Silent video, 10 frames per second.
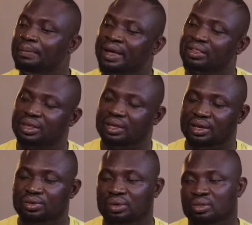All I'm
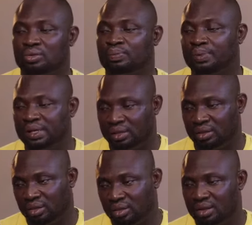asking you is to
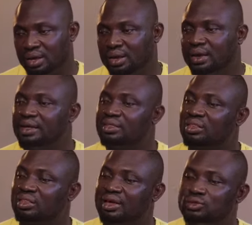please
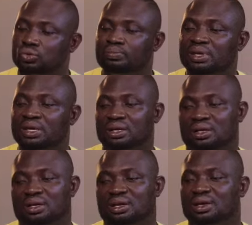settle
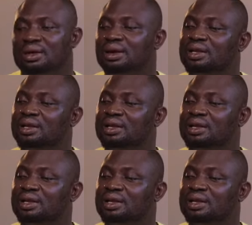me,